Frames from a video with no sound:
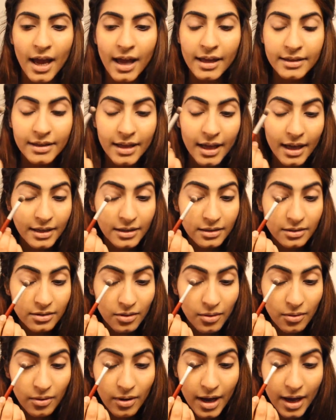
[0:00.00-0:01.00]
And then
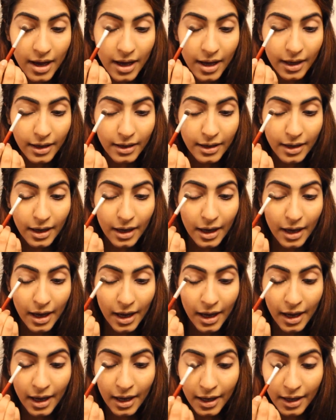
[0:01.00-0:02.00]
go ahead
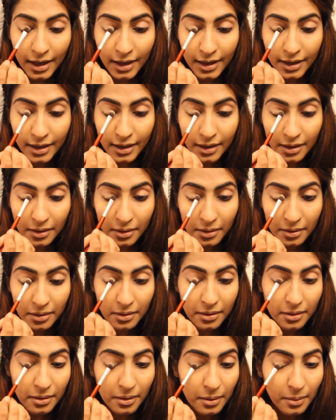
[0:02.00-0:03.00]
and
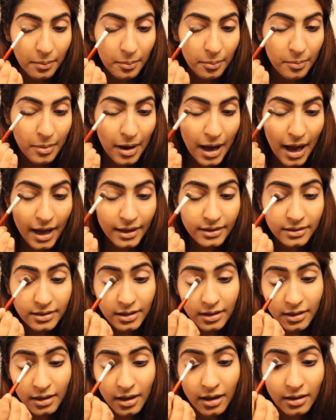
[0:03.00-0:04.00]
pat
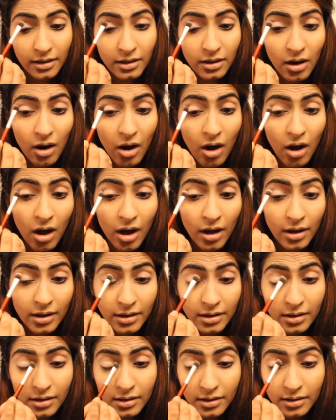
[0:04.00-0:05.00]
the color
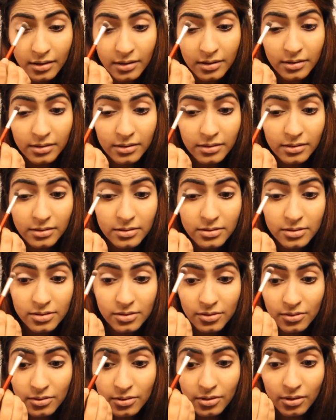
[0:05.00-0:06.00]
on
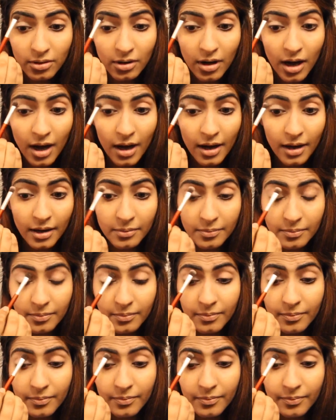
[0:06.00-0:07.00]
to your eye,
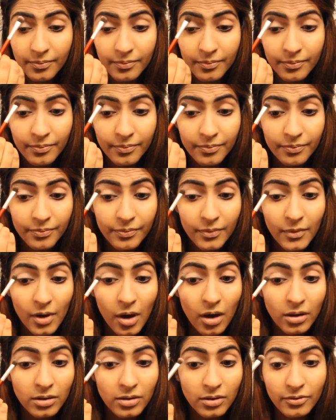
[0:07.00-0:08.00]

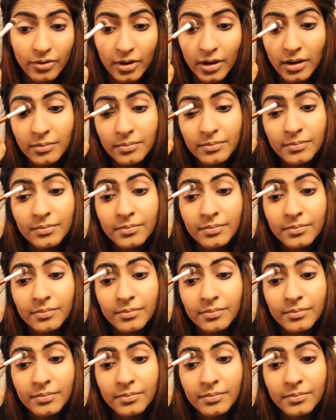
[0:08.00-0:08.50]
all over.